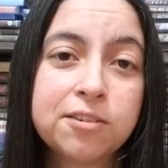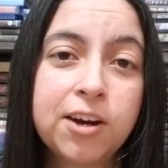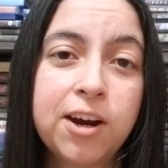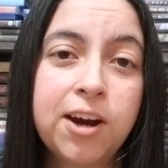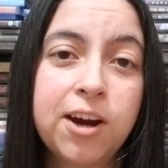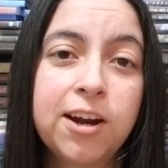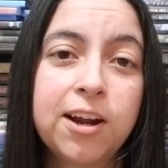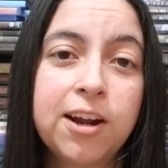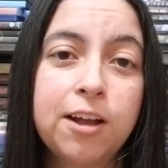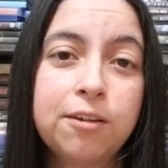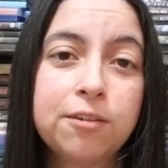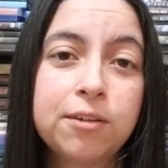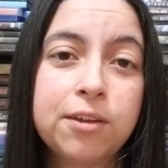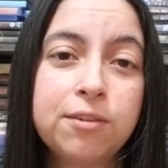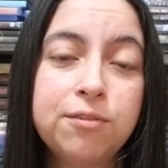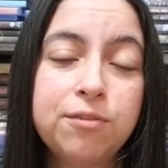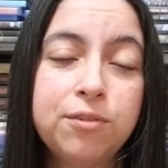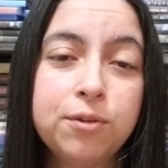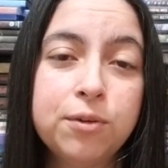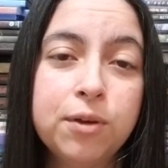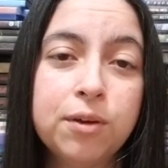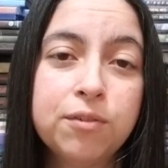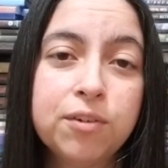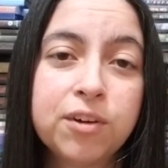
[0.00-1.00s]
Try it out if
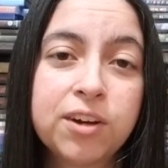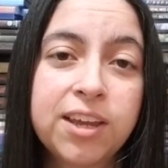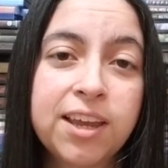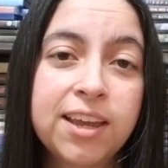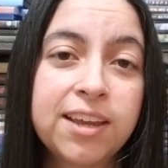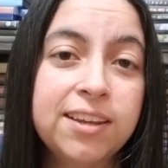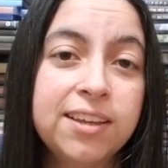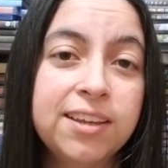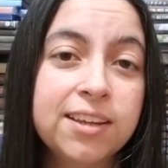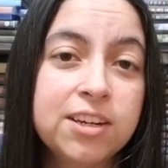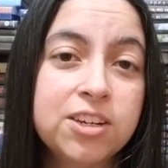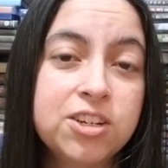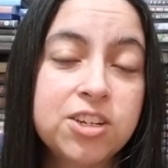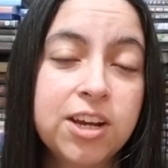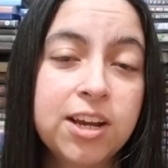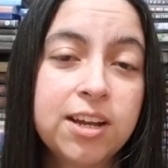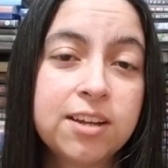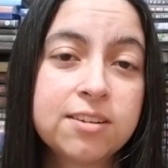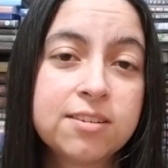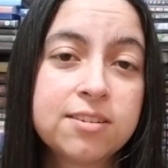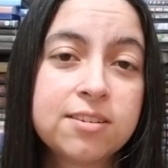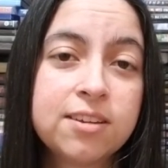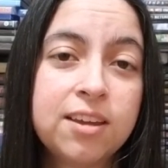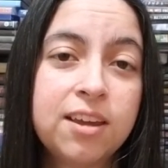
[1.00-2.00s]
you ever can get a
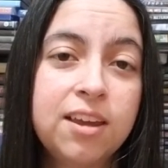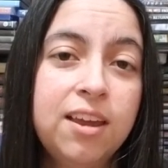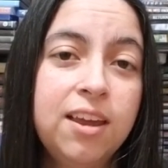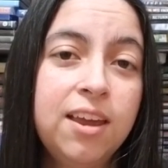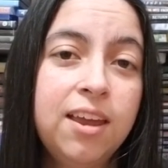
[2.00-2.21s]
chance.